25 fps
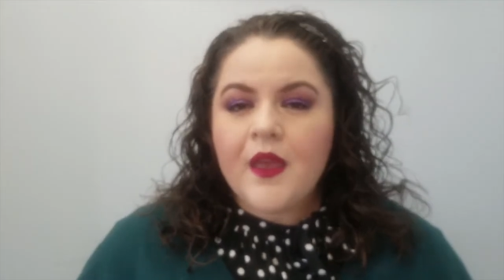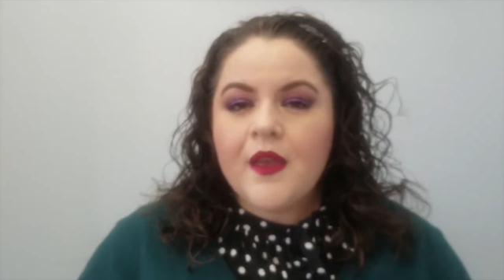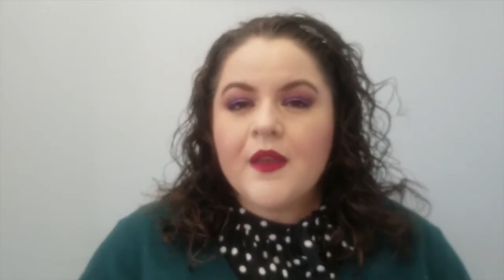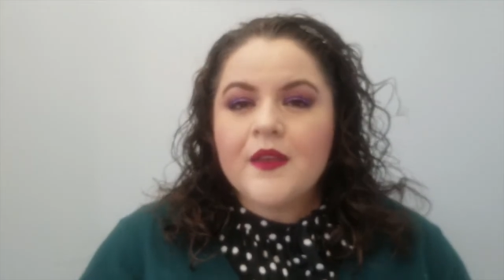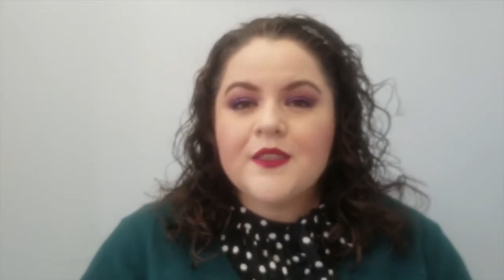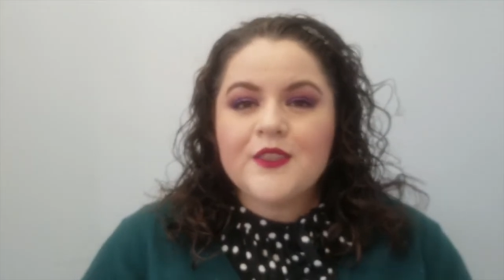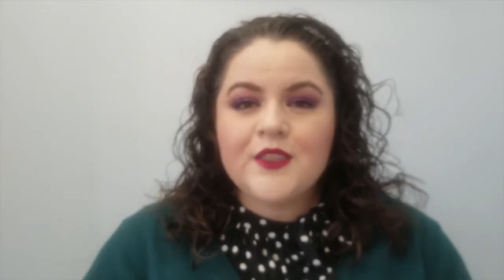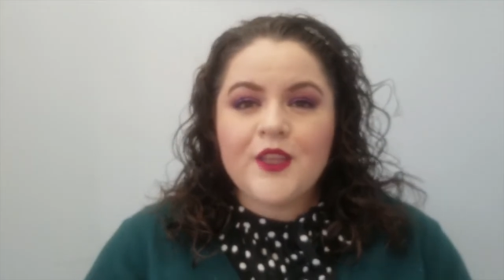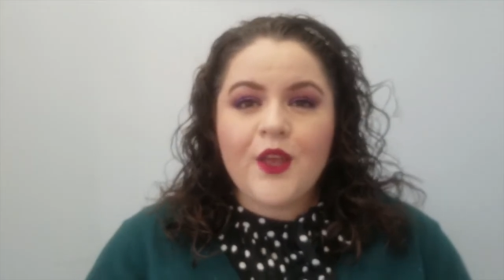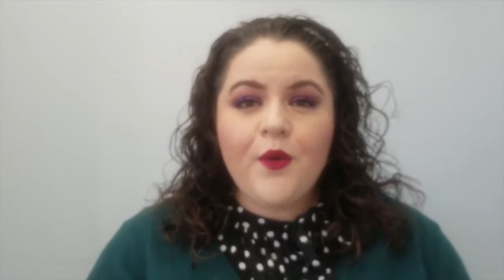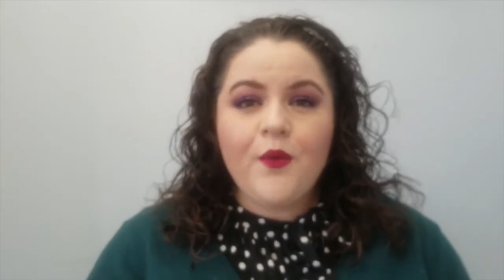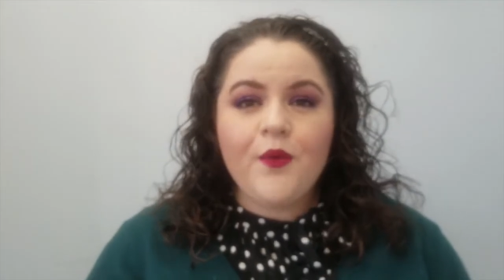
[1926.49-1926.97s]

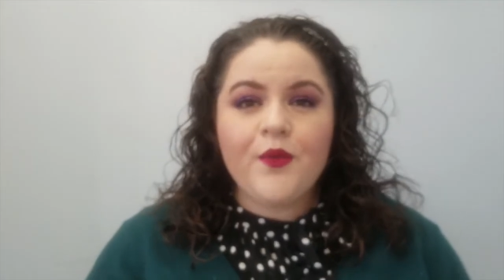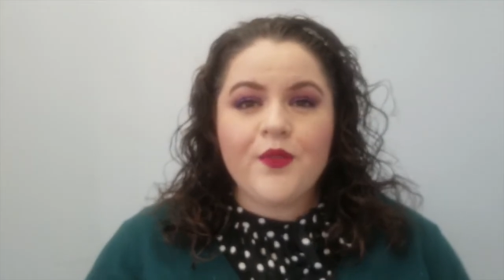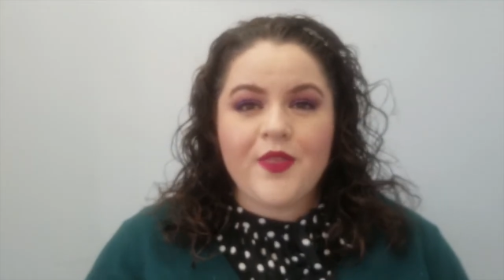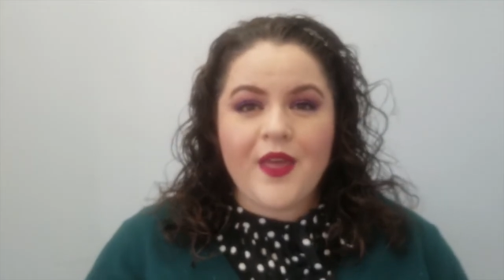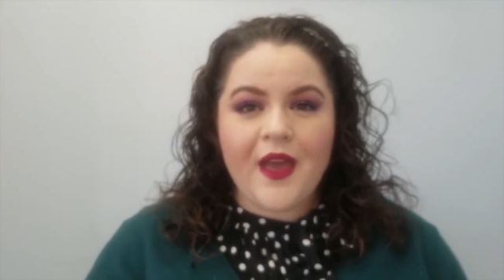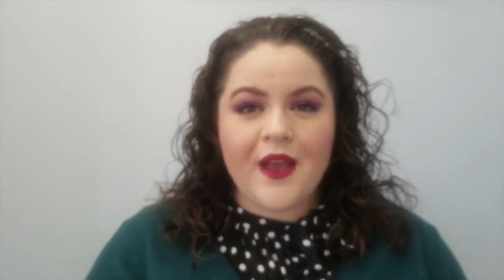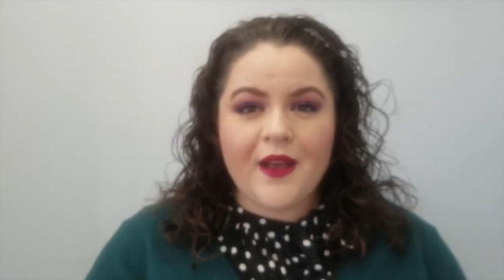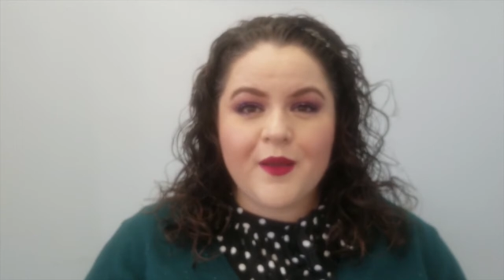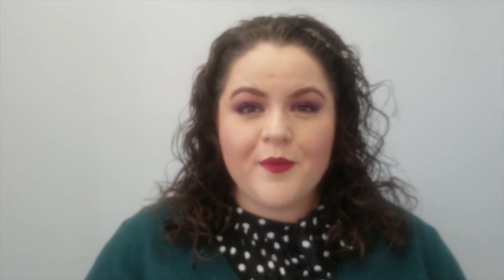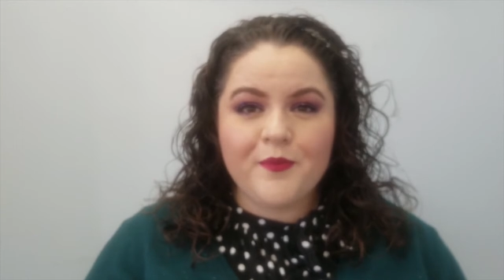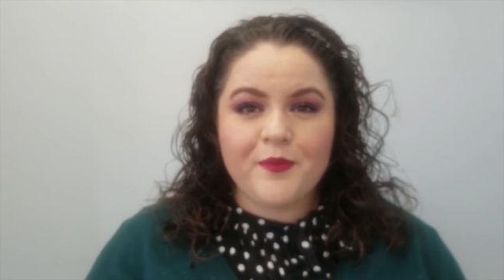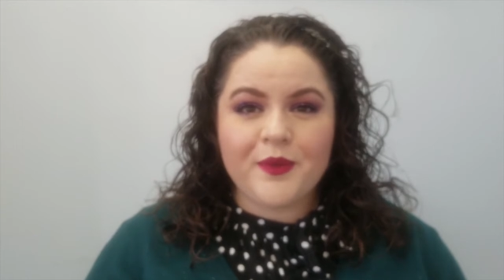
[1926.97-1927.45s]
So
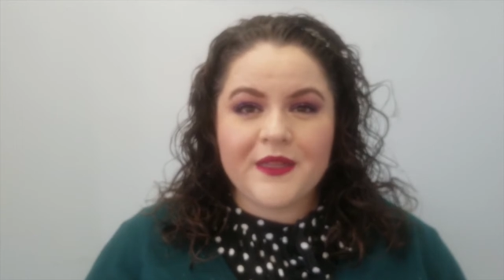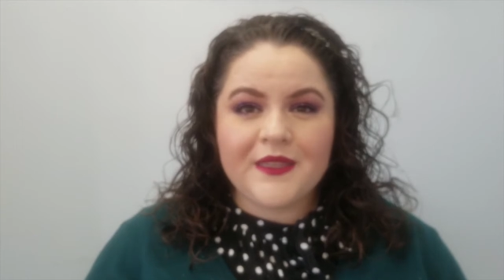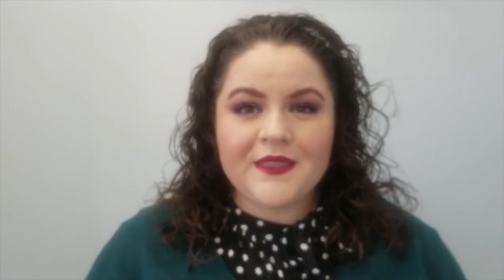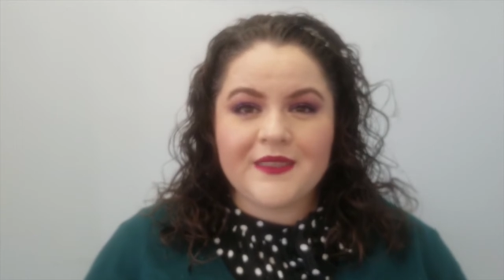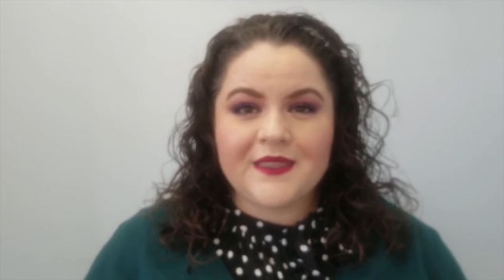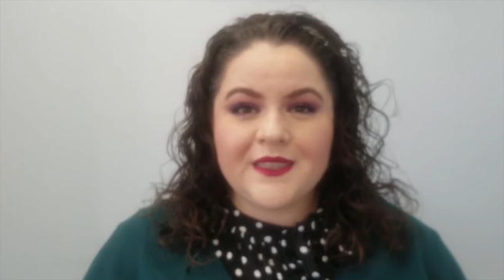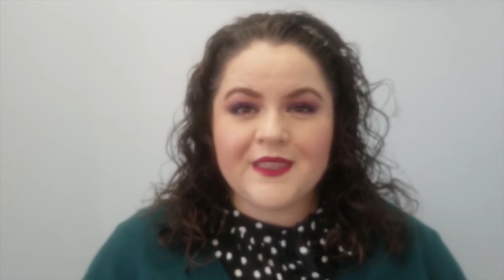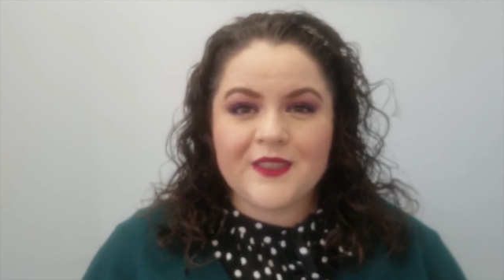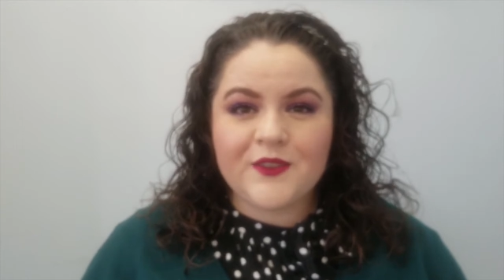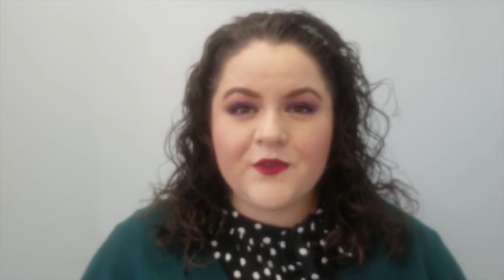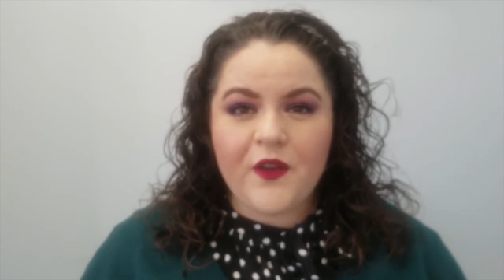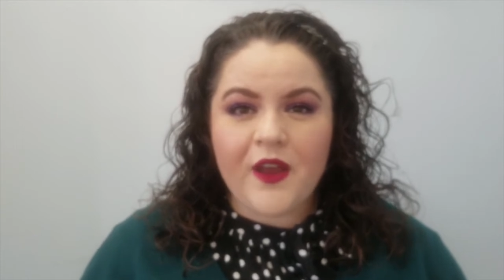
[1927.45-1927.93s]
that completes
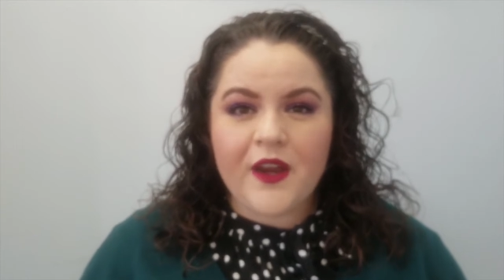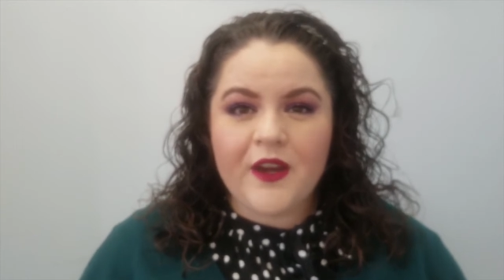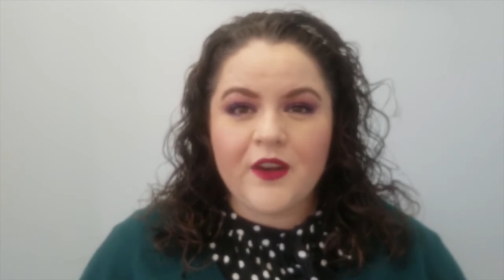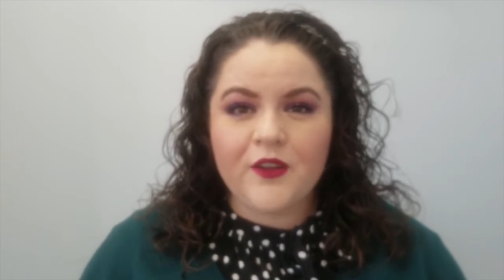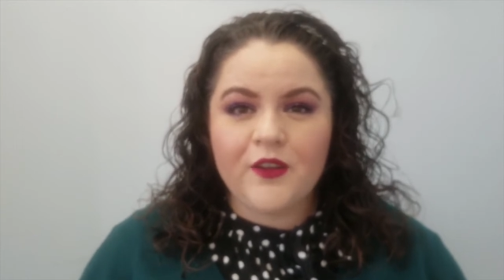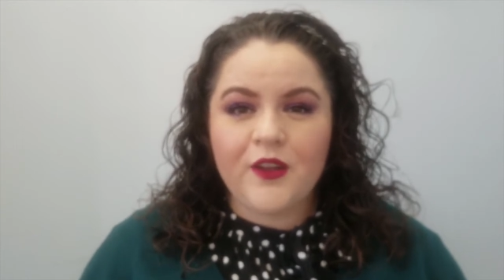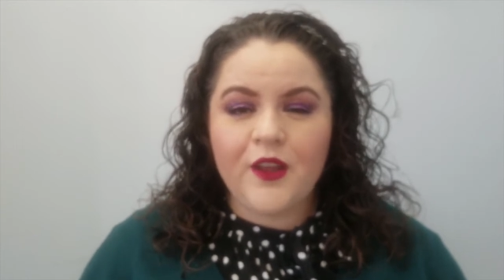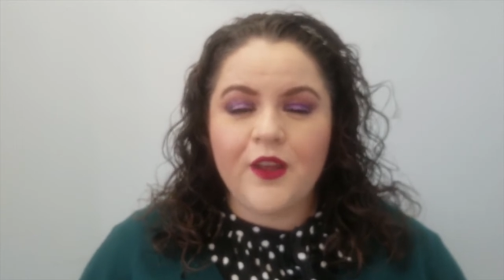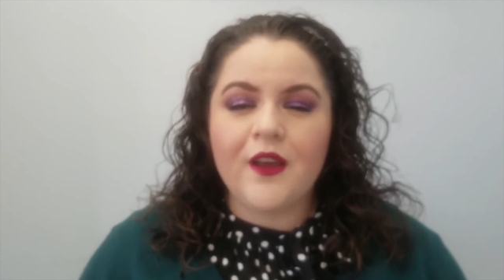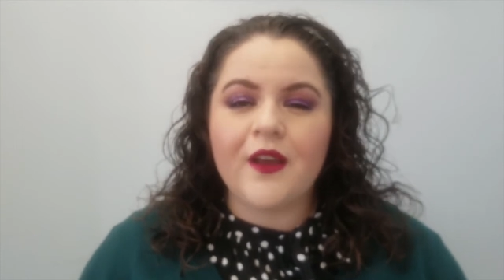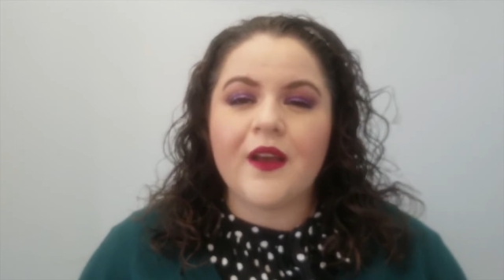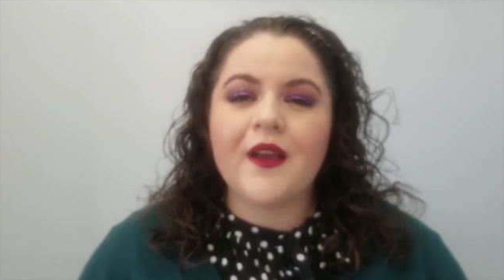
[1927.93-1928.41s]
this final
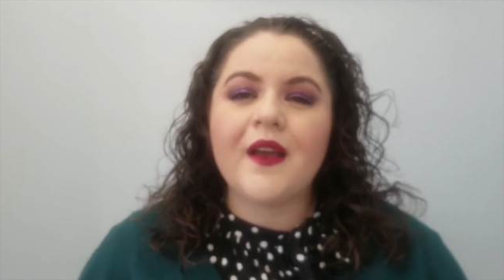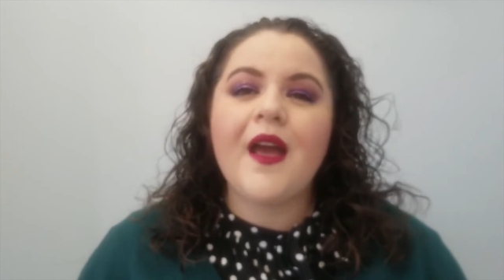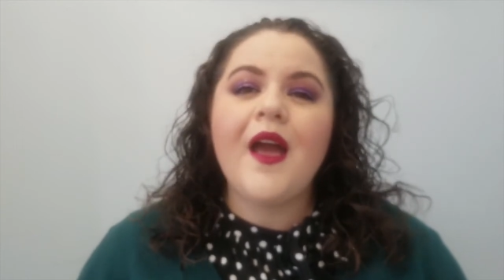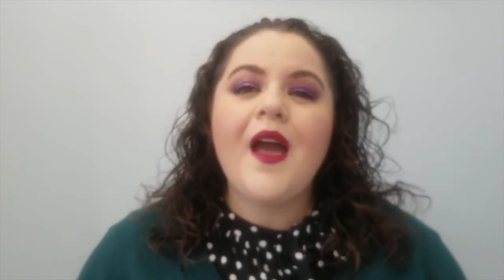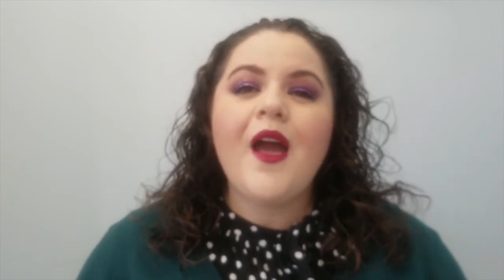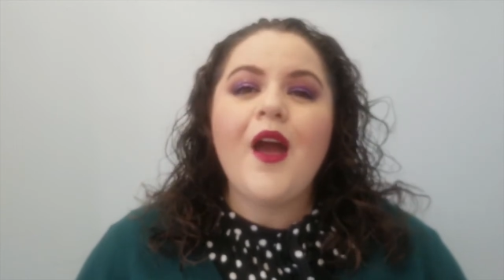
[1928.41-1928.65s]
look.